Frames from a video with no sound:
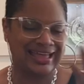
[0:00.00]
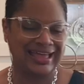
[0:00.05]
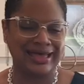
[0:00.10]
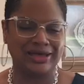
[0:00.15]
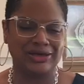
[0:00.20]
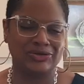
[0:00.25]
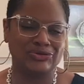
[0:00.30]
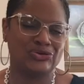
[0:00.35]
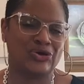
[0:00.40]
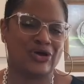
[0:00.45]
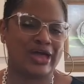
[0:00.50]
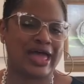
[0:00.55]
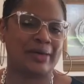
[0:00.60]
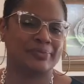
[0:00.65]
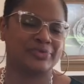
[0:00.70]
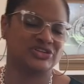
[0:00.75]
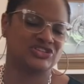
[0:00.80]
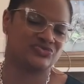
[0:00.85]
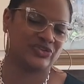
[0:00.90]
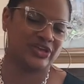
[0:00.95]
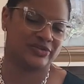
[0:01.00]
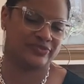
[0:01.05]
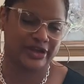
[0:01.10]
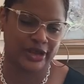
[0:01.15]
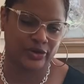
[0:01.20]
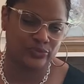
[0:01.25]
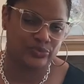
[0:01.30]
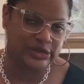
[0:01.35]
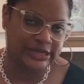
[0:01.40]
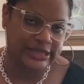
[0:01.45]
I don't know how much flavor
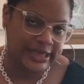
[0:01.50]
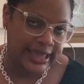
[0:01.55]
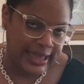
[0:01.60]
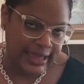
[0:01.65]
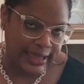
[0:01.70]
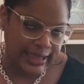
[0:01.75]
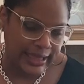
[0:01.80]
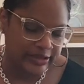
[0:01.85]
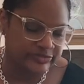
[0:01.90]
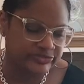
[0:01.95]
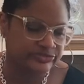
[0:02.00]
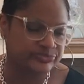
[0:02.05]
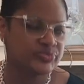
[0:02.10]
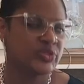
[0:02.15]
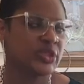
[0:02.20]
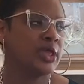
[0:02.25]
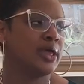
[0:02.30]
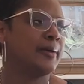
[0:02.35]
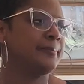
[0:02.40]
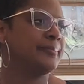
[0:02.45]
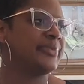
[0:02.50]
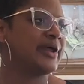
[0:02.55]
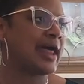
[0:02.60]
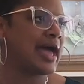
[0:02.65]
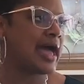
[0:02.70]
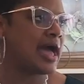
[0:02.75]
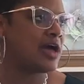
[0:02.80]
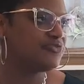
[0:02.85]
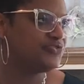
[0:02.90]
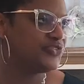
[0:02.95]
they really have, but
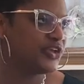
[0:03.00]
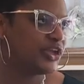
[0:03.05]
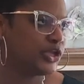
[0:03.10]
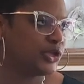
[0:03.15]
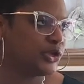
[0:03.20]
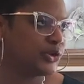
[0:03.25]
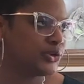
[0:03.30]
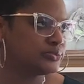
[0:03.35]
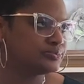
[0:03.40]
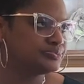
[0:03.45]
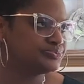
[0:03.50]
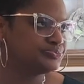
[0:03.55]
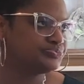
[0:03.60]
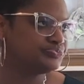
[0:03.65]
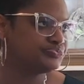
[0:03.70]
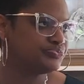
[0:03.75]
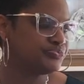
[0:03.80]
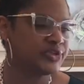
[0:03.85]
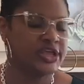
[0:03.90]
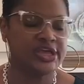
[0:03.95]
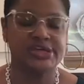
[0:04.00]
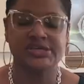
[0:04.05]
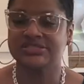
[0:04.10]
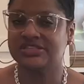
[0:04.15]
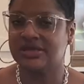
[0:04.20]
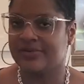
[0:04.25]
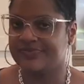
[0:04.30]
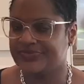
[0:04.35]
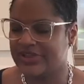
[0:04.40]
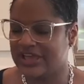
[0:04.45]
I figure
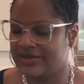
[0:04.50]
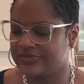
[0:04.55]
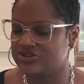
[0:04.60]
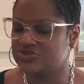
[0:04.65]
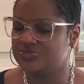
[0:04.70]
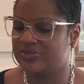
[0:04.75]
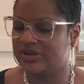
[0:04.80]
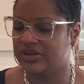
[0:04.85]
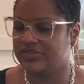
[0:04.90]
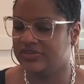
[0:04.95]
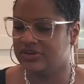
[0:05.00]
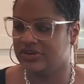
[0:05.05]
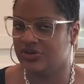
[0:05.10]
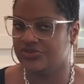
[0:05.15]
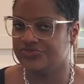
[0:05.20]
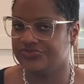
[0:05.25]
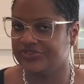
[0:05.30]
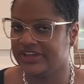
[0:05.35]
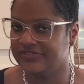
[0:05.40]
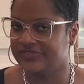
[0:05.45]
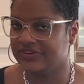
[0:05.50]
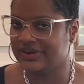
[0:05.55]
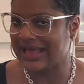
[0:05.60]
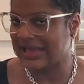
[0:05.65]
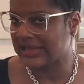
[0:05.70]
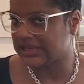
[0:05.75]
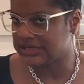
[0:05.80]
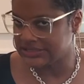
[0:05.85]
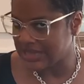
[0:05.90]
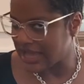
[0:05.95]
some flavor is better than no flavor, and I
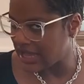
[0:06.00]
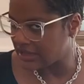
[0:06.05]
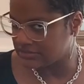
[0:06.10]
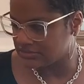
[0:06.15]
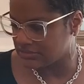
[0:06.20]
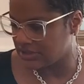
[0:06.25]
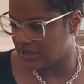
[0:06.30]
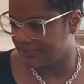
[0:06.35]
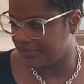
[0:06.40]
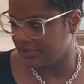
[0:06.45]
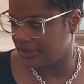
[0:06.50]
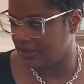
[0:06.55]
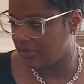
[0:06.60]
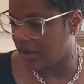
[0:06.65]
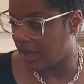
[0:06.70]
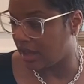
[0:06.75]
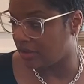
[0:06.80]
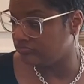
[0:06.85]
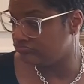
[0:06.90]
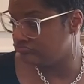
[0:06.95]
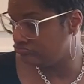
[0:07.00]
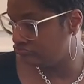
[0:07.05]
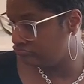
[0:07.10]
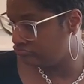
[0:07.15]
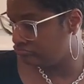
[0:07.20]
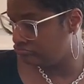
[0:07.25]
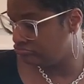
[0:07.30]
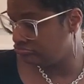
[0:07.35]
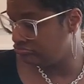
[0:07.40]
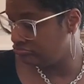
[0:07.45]
can doctor it up anyway.
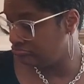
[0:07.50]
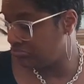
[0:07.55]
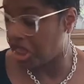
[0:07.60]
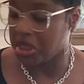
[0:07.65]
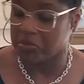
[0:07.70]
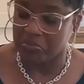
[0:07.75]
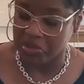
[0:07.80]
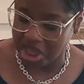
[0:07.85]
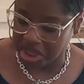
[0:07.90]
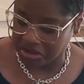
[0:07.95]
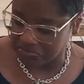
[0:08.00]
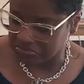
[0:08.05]
Amen.